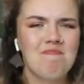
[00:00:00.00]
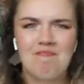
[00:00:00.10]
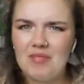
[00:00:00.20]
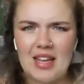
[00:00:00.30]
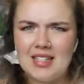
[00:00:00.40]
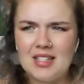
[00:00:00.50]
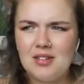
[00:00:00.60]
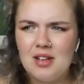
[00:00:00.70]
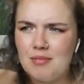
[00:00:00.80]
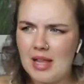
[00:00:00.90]
they still
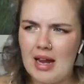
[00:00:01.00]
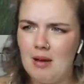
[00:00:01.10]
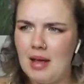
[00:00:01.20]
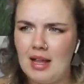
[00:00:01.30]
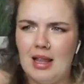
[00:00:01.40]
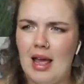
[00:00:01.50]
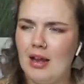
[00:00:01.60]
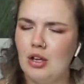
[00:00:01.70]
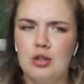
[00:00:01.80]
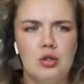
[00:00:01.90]
complain about like
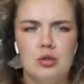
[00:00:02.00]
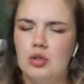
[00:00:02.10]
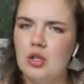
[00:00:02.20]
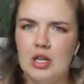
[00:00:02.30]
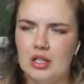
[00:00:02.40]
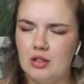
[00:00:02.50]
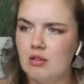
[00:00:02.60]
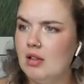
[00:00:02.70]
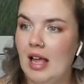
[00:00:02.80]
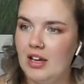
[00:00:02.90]
it
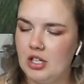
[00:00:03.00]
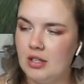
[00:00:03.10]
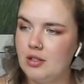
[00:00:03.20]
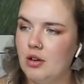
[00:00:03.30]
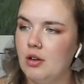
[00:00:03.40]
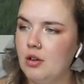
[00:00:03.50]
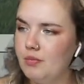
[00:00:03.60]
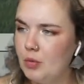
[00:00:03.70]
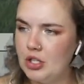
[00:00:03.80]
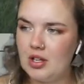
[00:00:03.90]
clashing. So we're
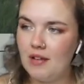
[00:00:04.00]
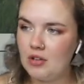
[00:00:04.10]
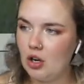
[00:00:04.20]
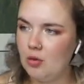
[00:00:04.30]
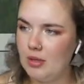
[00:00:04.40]
just gonna have to go with